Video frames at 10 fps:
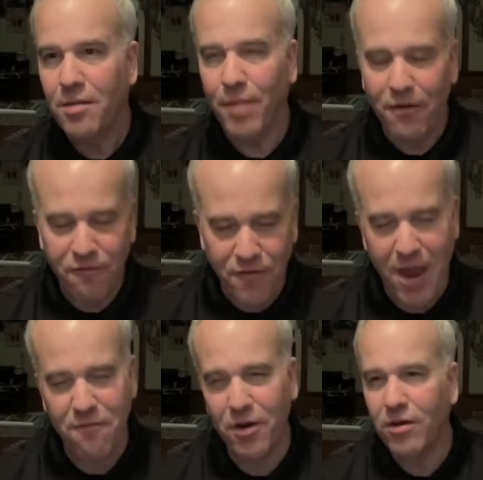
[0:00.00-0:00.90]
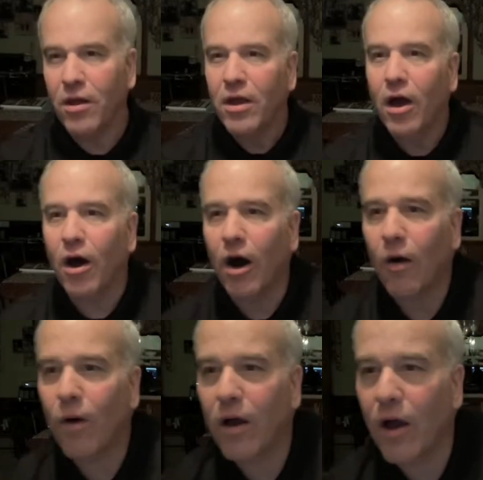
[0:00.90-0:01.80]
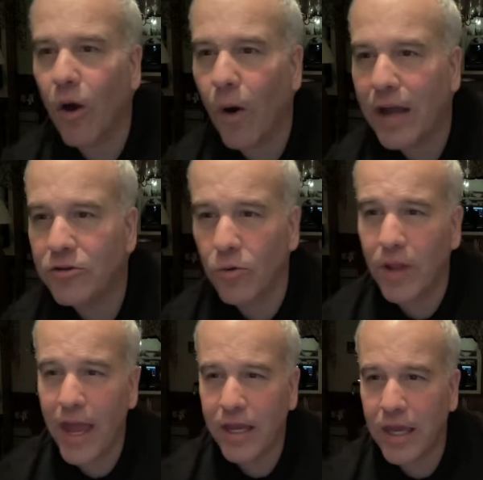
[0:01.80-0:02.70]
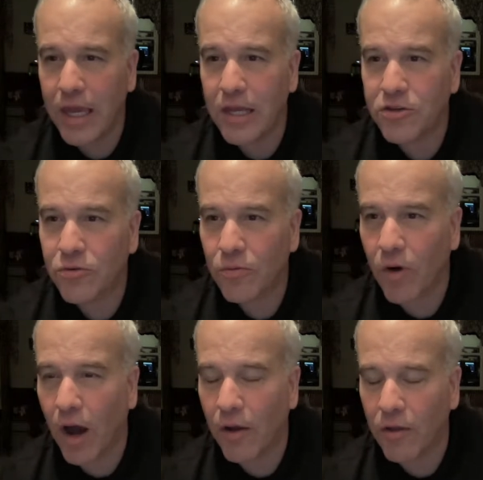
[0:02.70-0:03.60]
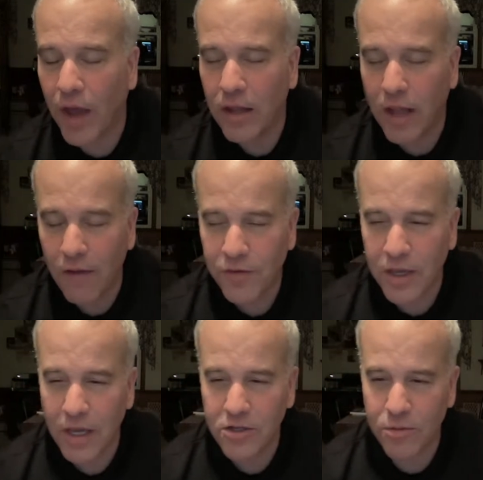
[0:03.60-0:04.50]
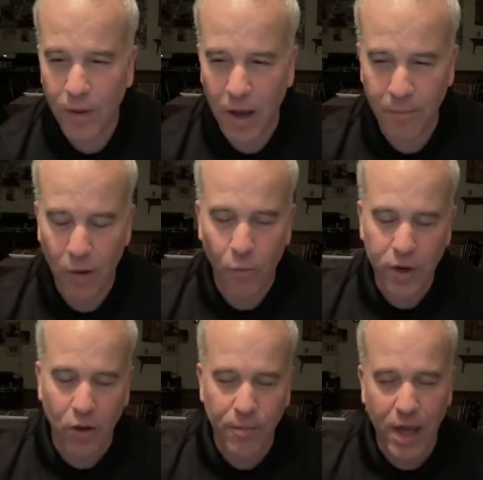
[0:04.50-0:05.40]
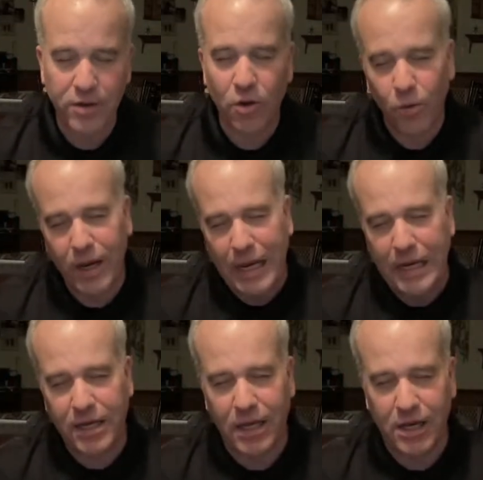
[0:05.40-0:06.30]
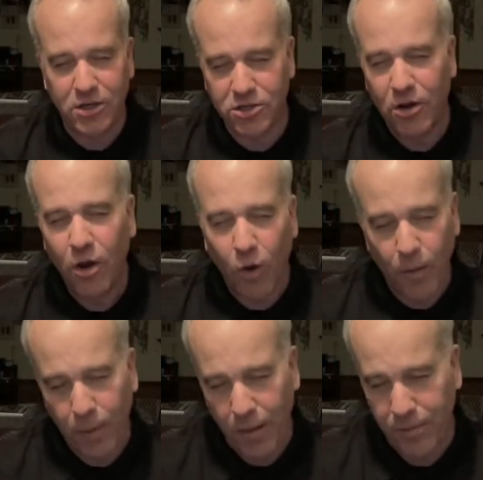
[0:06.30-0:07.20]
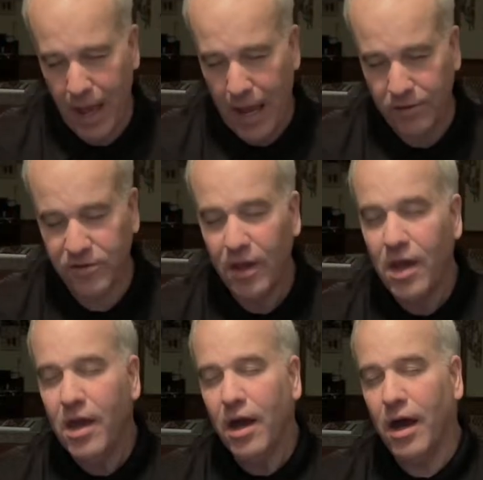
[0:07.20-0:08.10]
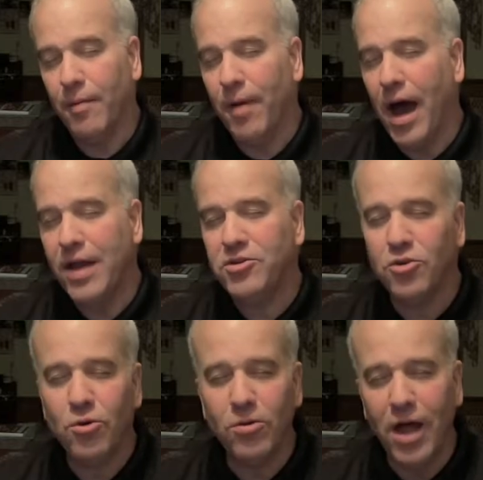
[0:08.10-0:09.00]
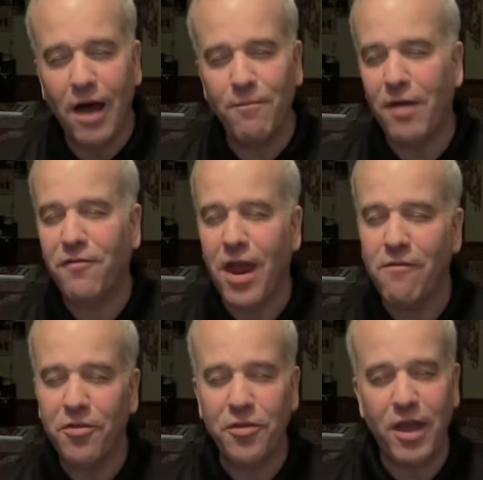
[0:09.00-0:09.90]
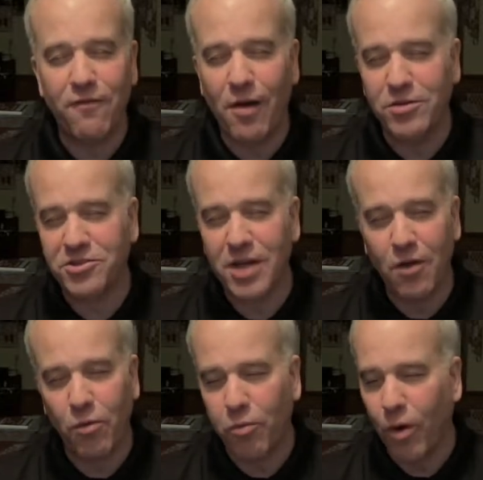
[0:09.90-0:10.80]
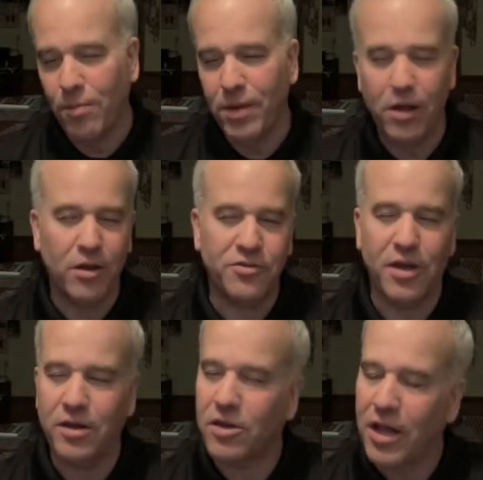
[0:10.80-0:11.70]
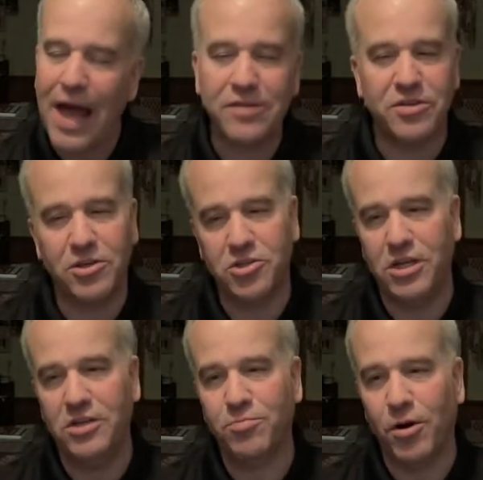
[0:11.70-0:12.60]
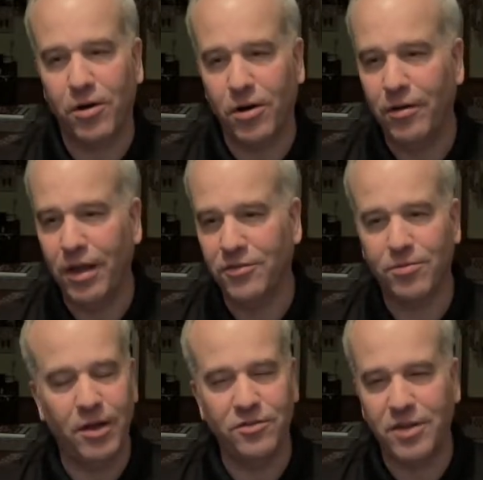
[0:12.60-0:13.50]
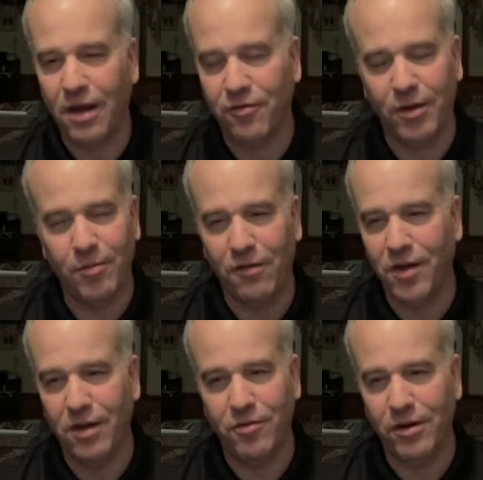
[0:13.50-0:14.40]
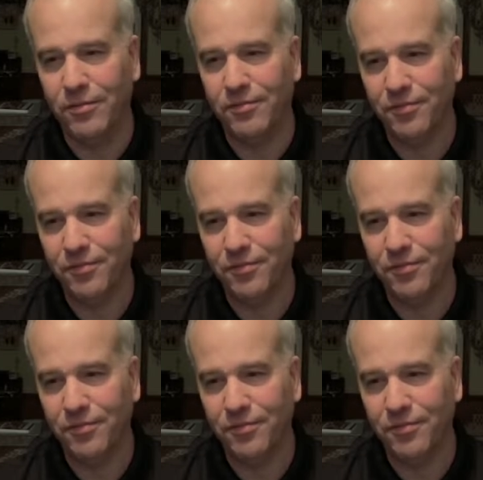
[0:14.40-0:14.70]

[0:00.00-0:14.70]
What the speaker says: My favorite, I do like quiche, Ronald. I love quiche, but real men don't eat quiche or pump gas. I do love, my favorite thing, if I was stuck with one meal, is a classic cheeseburger is definitely my favorite.